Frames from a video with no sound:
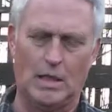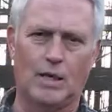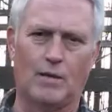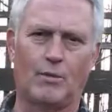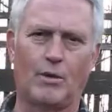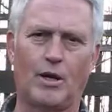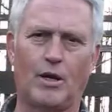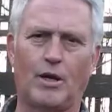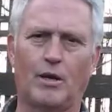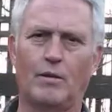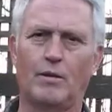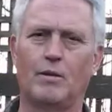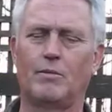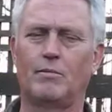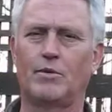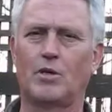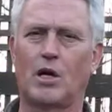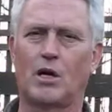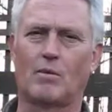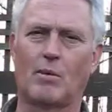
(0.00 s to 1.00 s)
I want to
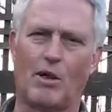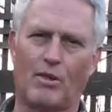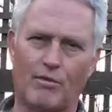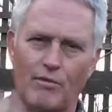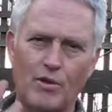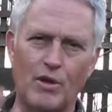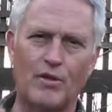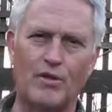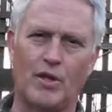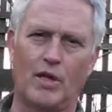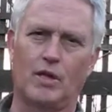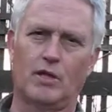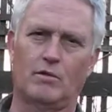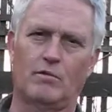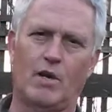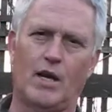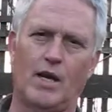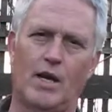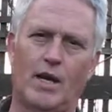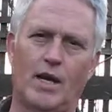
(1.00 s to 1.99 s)
talk about three things
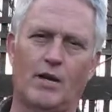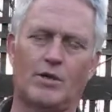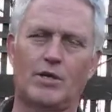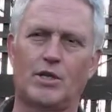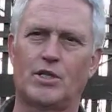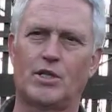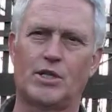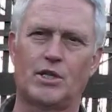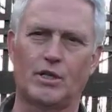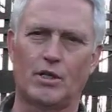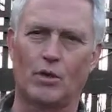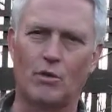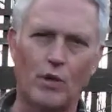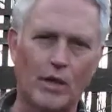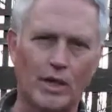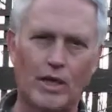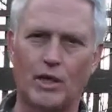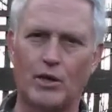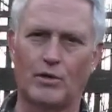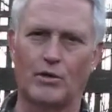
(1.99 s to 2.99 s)
right now, just as a
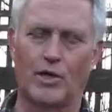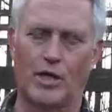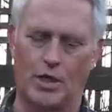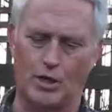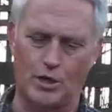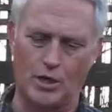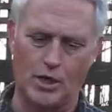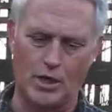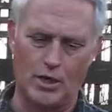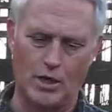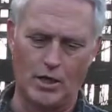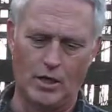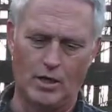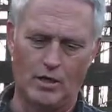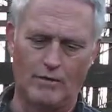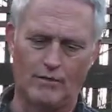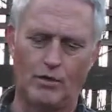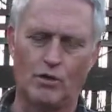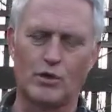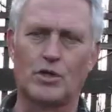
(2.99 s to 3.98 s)
quick introduction.
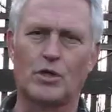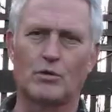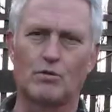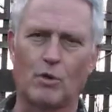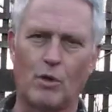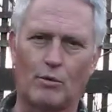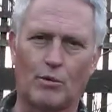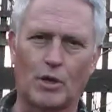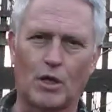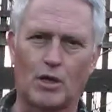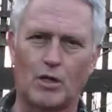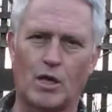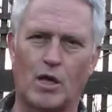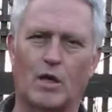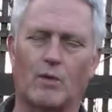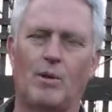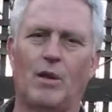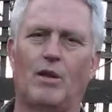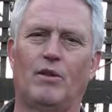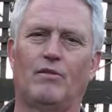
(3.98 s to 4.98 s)
First is what we're going to
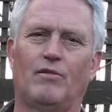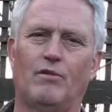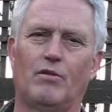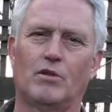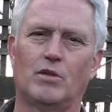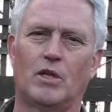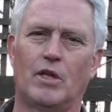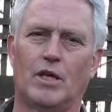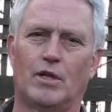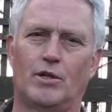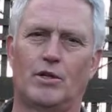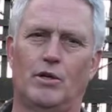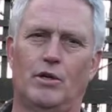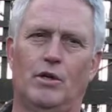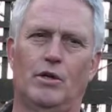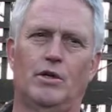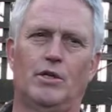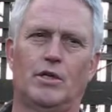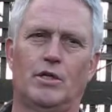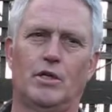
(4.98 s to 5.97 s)
talk about in the first
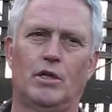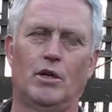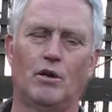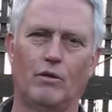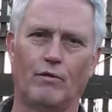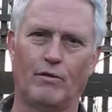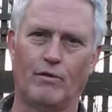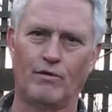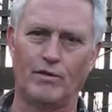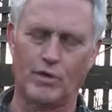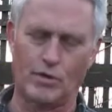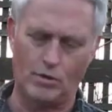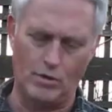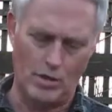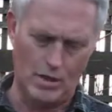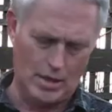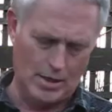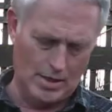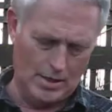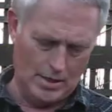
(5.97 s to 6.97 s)
lecture, just an overview.
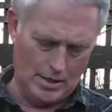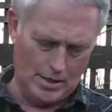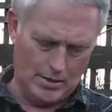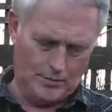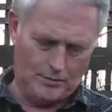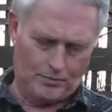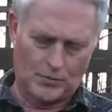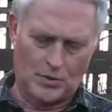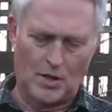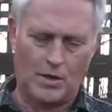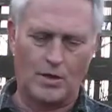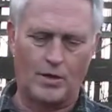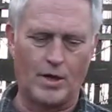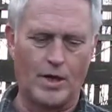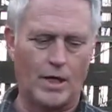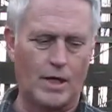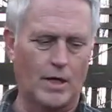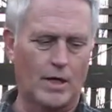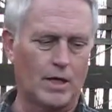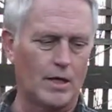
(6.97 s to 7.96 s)

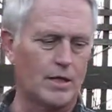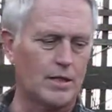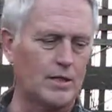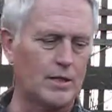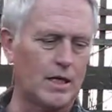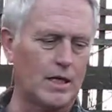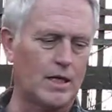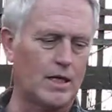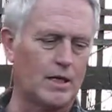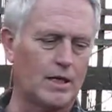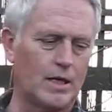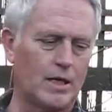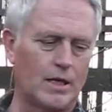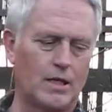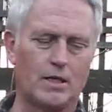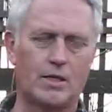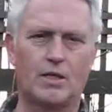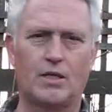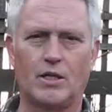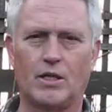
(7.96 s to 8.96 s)
The second thing
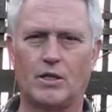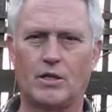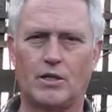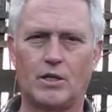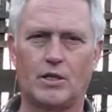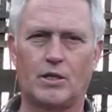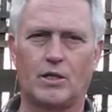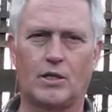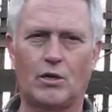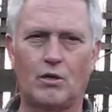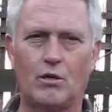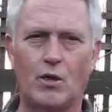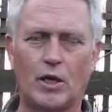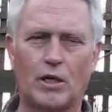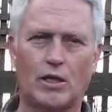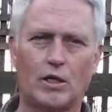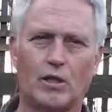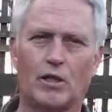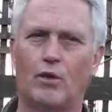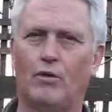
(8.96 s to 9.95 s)
is to just
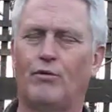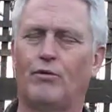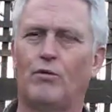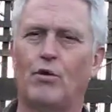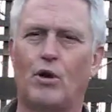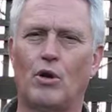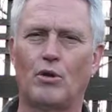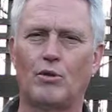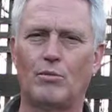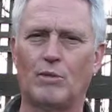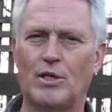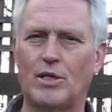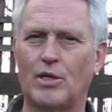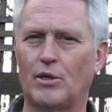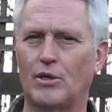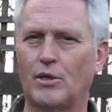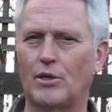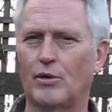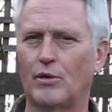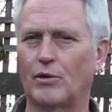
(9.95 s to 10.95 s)
quickly go through all the
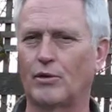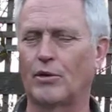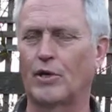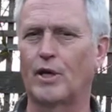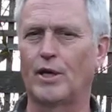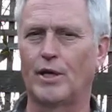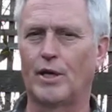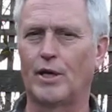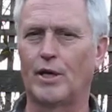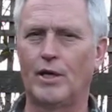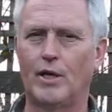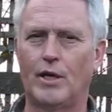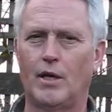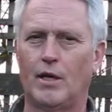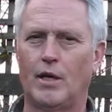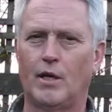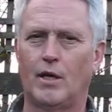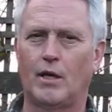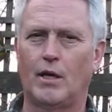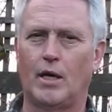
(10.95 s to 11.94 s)
material you're going
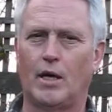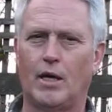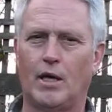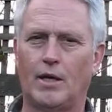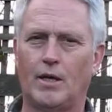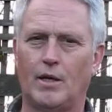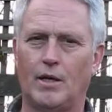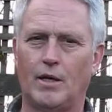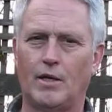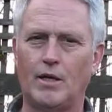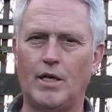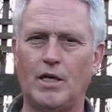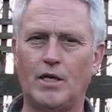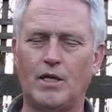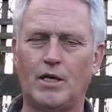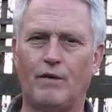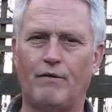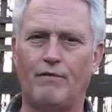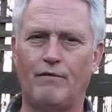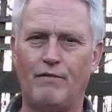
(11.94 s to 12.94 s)
to need
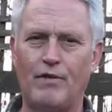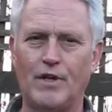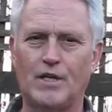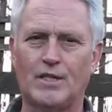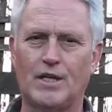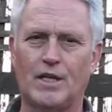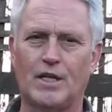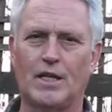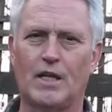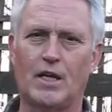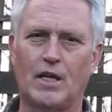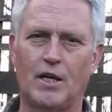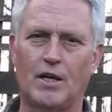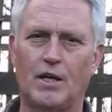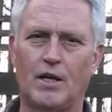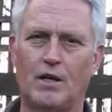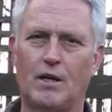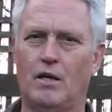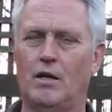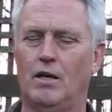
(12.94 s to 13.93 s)
to visit
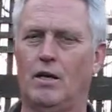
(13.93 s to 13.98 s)
in